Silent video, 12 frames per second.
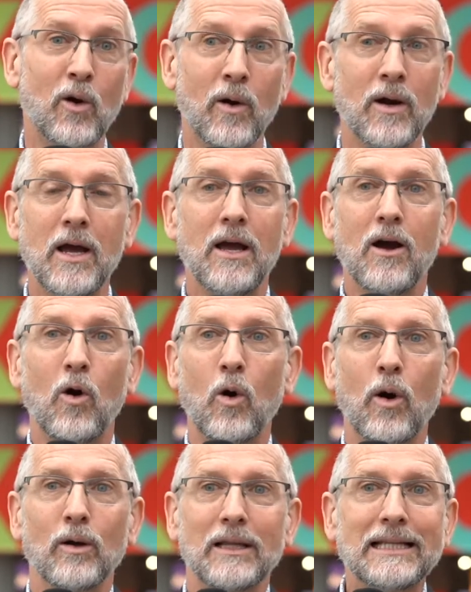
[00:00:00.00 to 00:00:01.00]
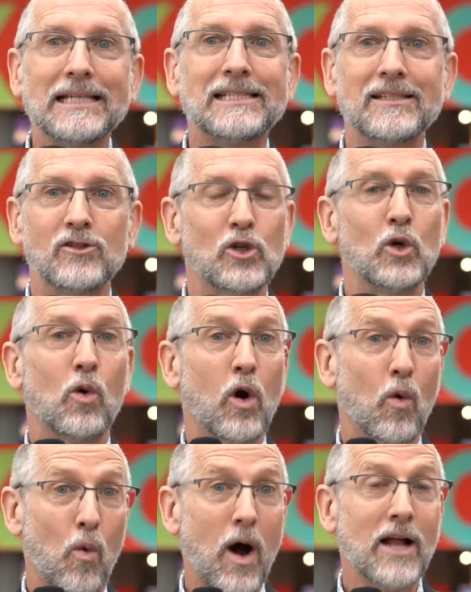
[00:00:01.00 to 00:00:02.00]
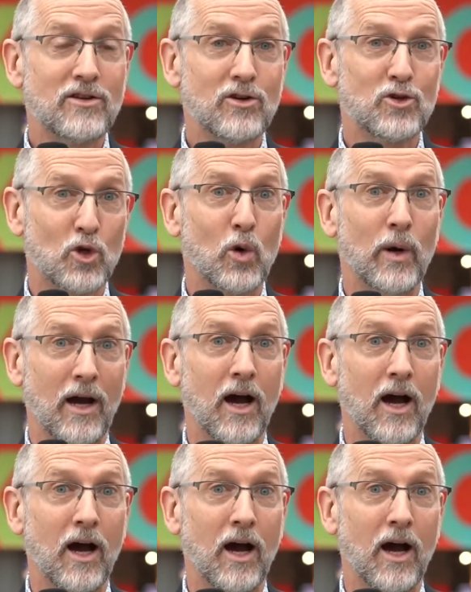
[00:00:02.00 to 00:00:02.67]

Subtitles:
or listen to, or watch a story